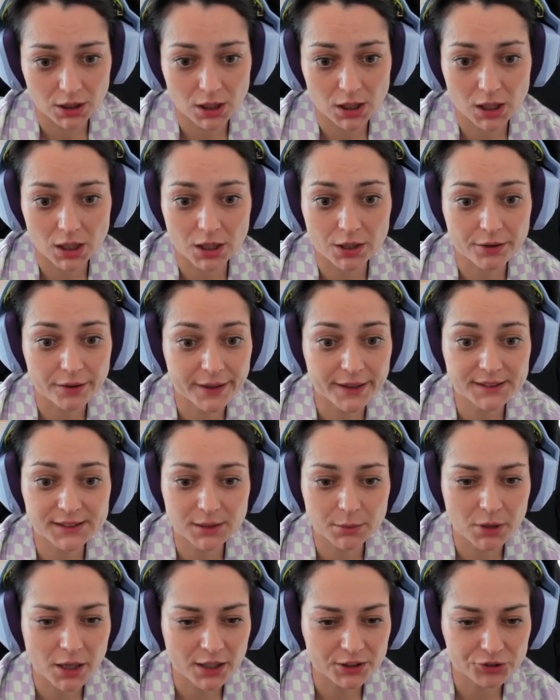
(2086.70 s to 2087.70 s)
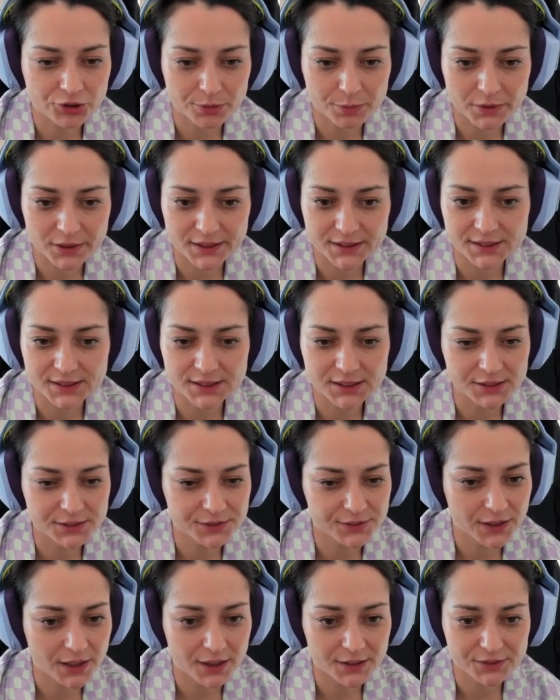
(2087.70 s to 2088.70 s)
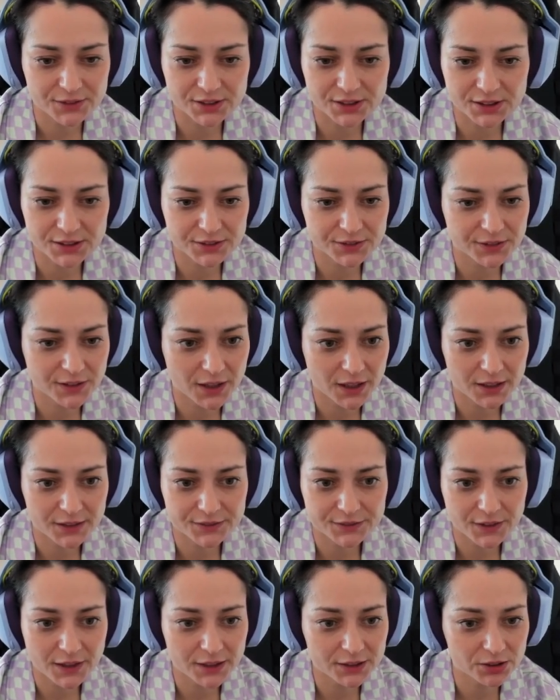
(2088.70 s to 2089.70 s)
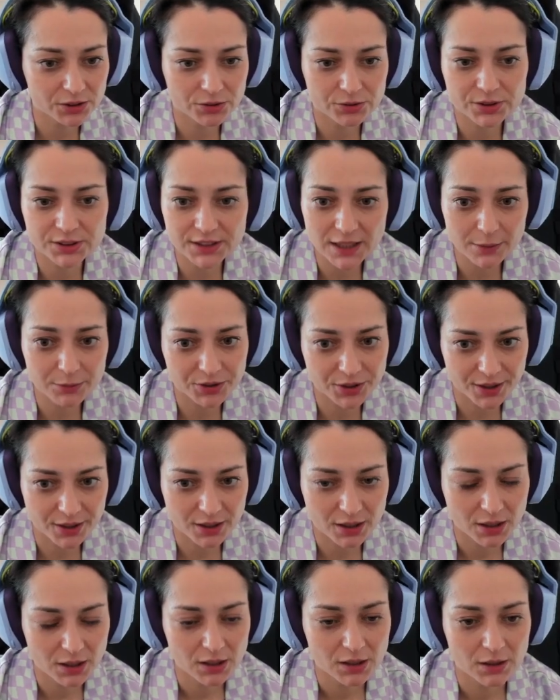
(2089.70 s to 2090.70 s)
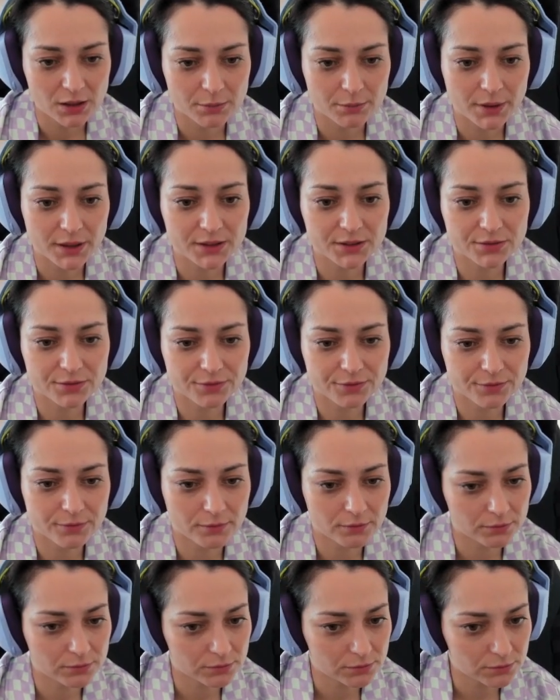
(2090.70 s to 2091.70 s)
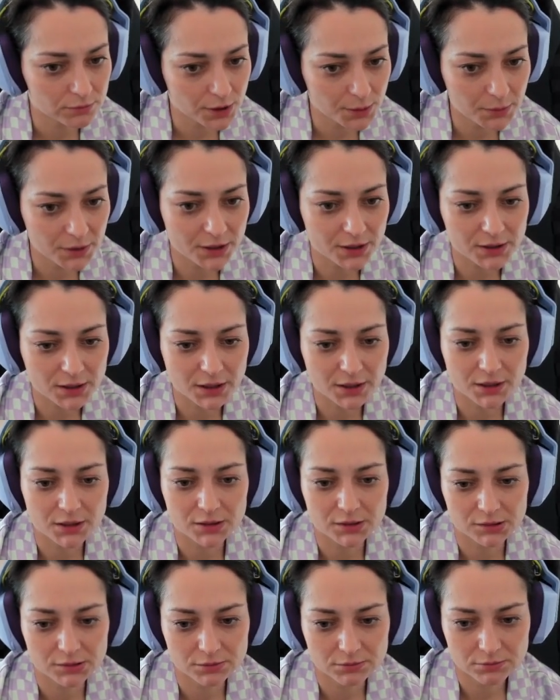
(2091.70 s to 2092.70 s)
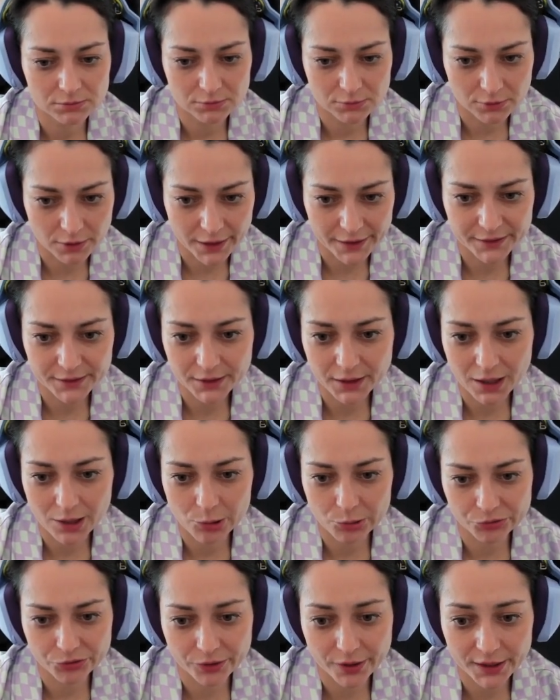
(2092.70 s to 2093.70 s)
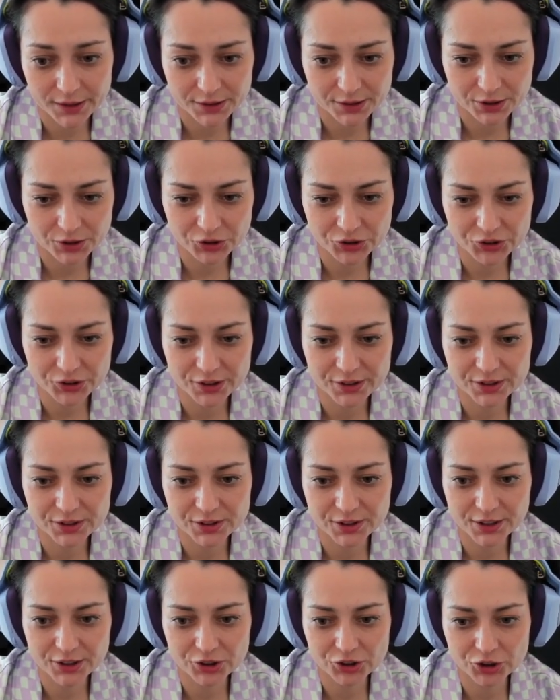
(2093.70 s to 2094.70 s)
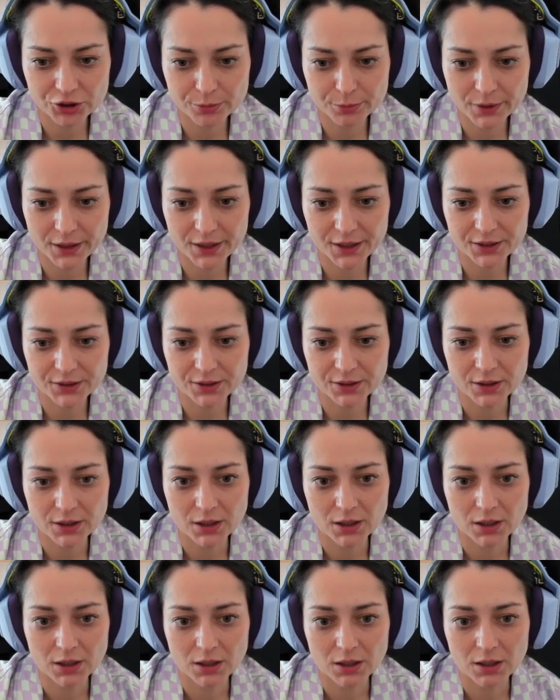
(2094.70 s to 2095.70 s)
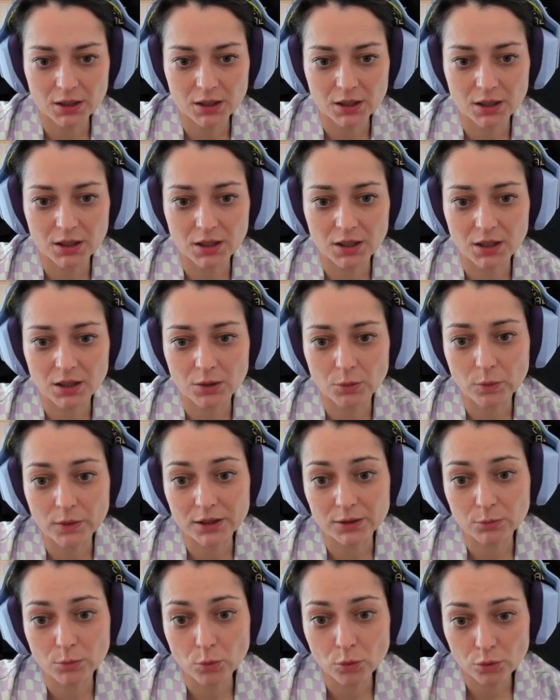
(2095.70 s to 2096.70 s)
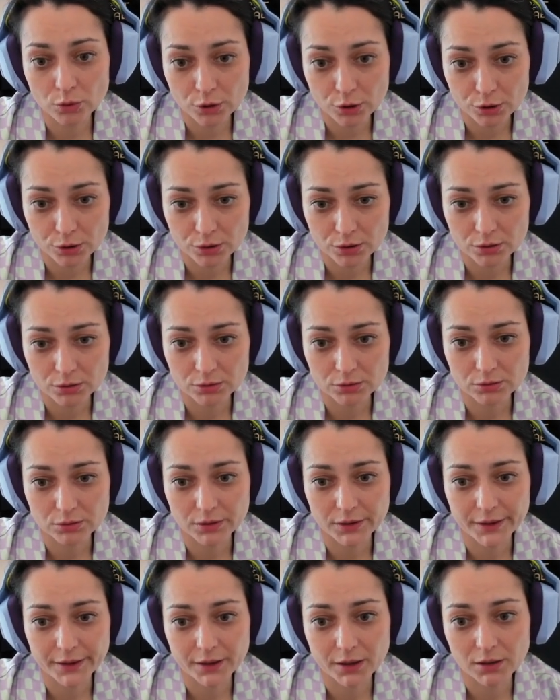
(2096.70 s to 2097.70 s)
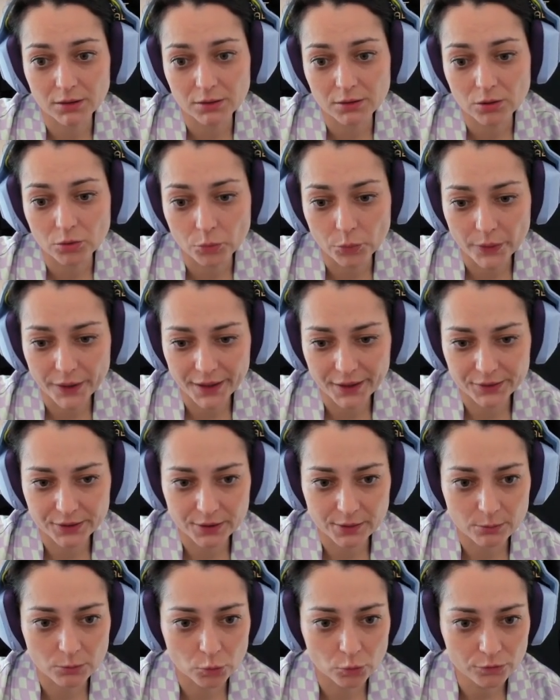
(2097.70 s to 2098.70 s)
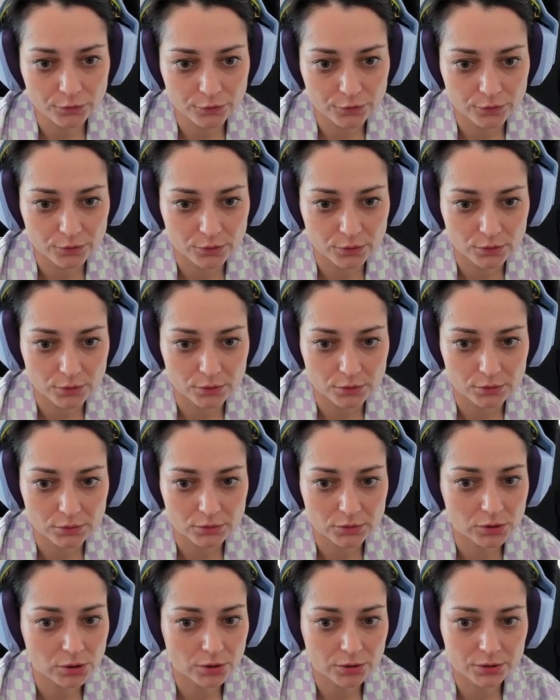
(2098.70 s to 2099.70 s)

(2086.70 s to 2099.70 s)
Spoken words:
create some counterplay, c5, d5, I don't know, something, but immediately right now and right here. Instead, she made one more like waiting move. Not